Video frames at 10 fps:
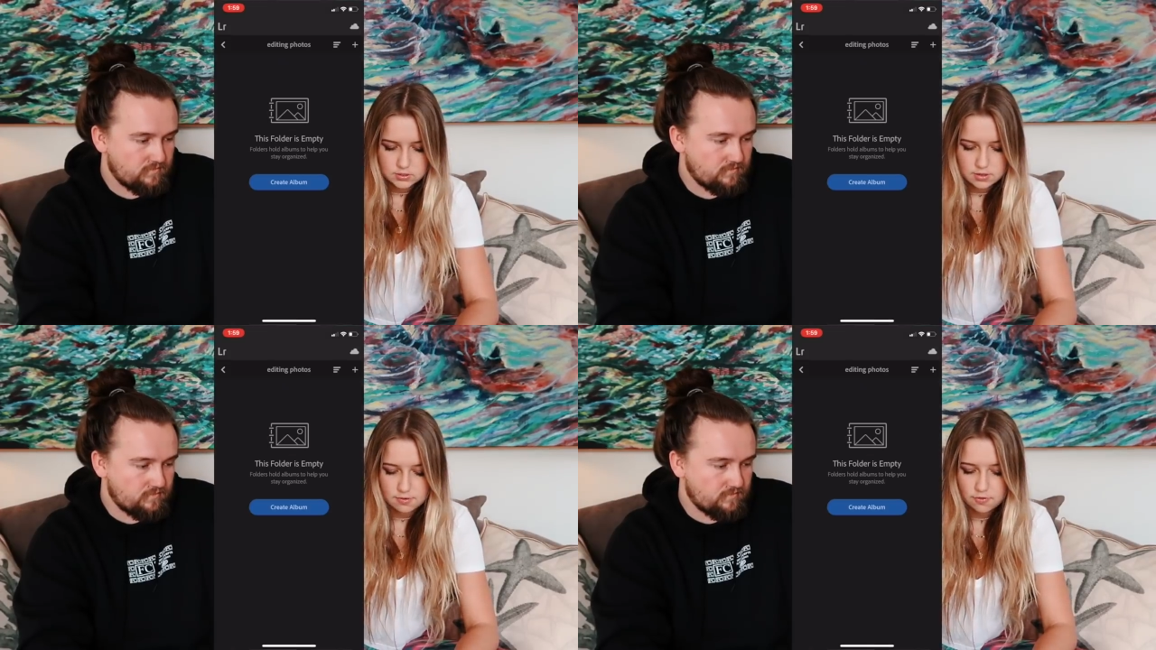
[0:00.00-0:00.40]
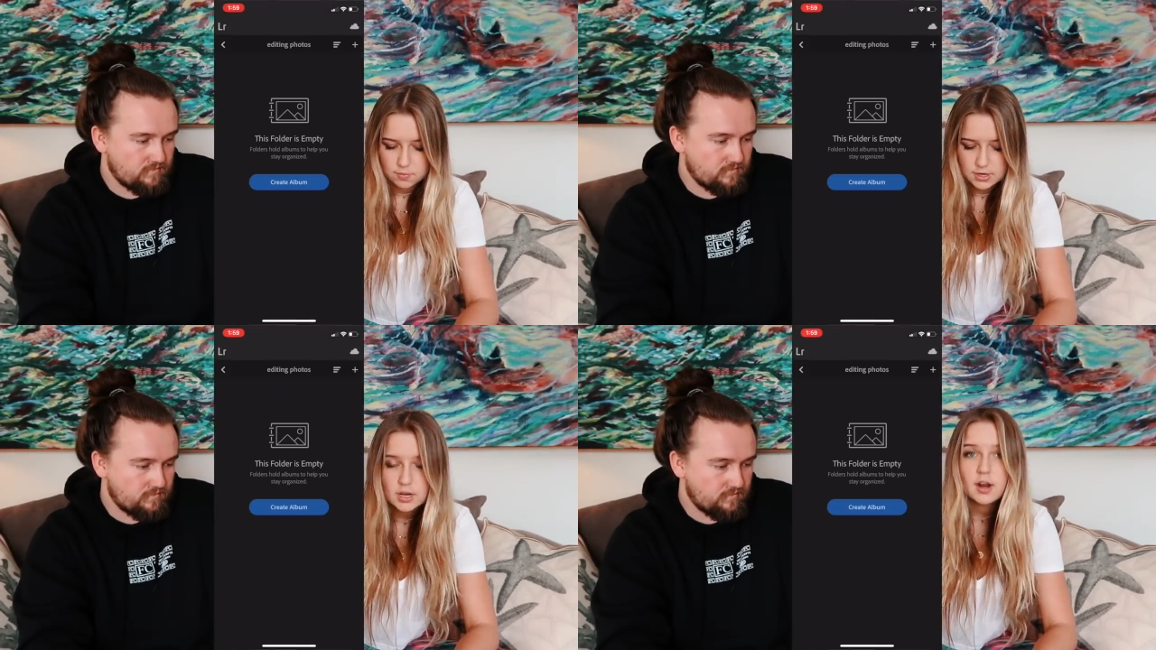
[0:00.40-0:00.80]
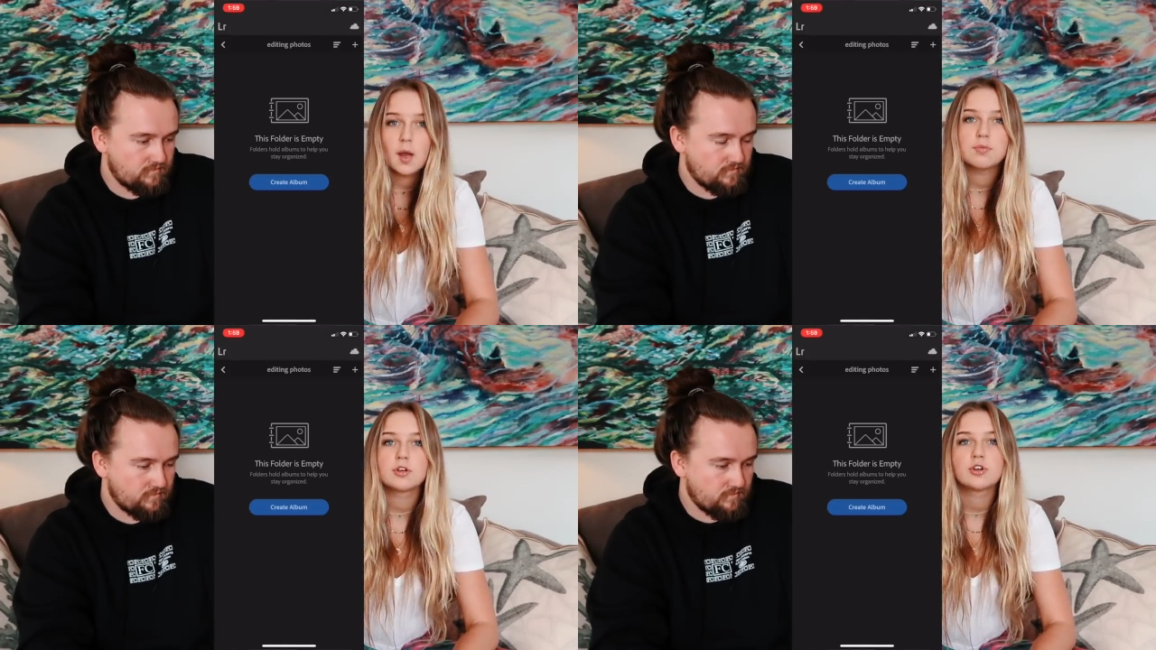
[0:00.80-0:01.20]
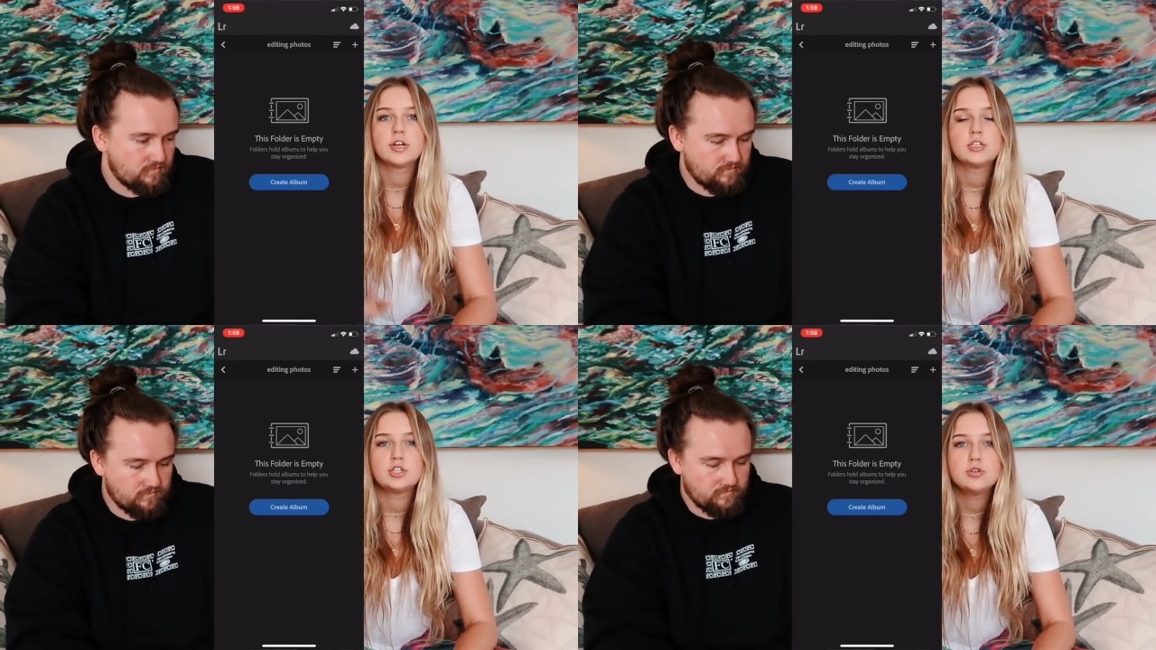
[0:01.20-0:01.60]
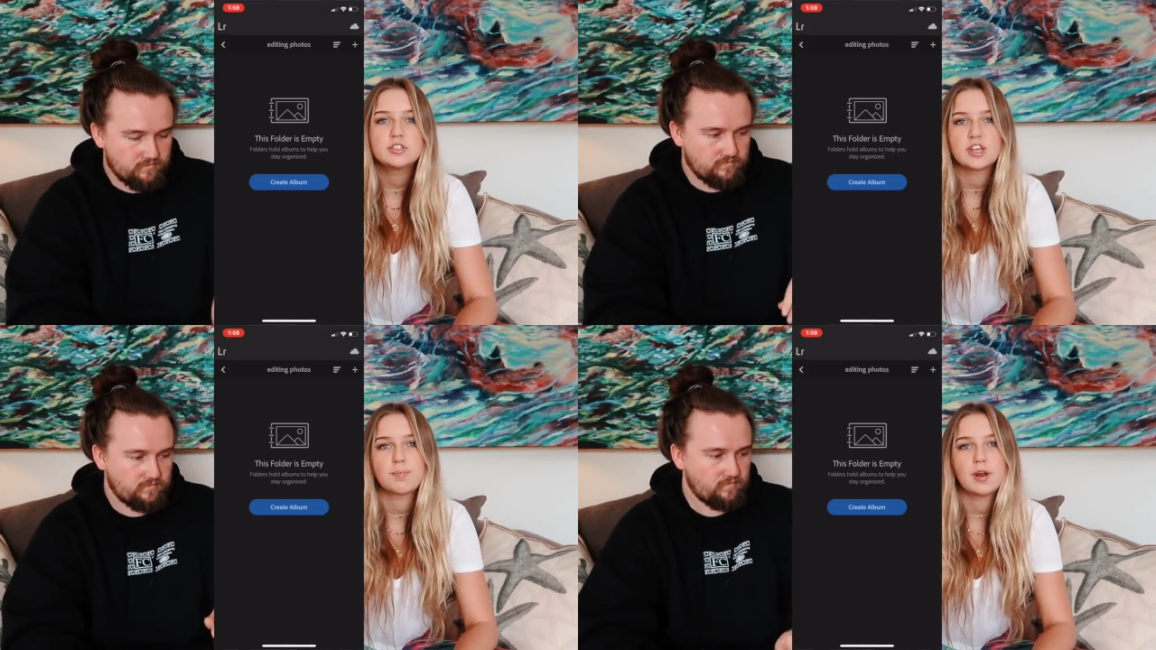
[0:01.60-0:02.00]
Speaker 1: So then from here, I'm gonna create
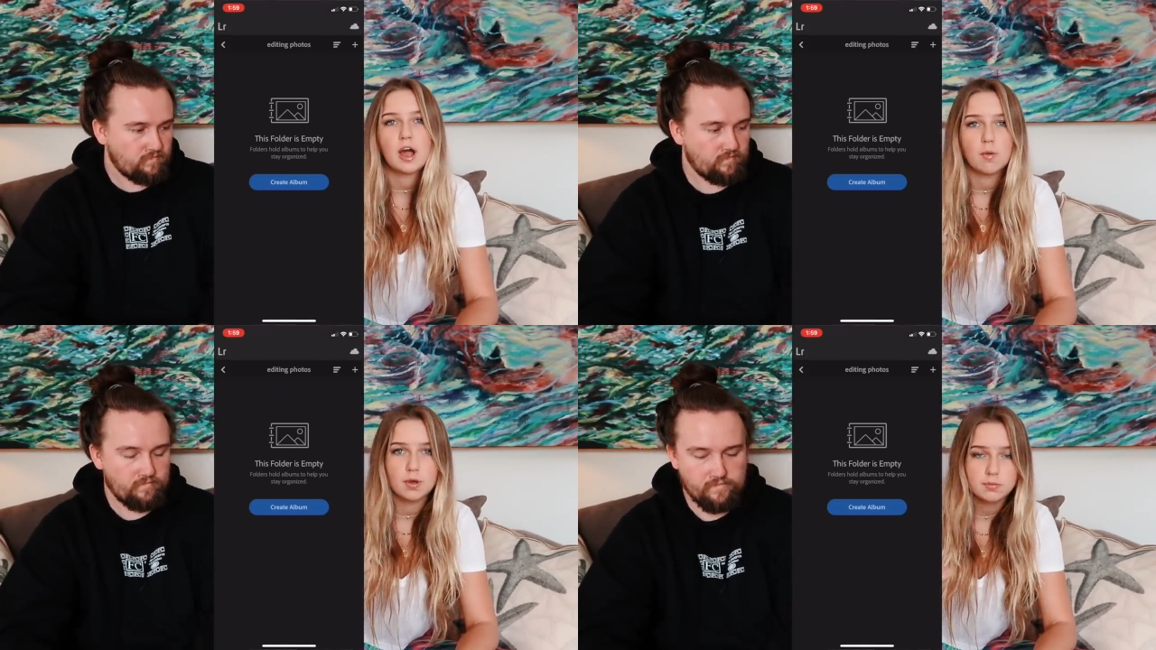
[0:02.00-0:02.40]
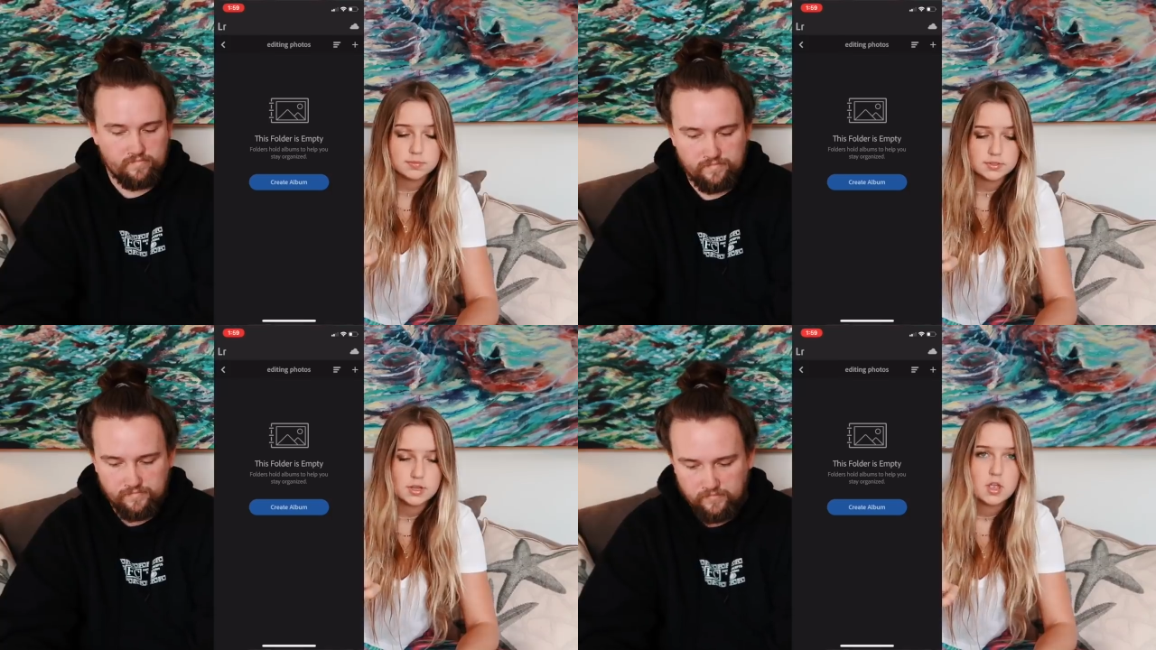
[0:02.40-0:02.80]
two separate albums,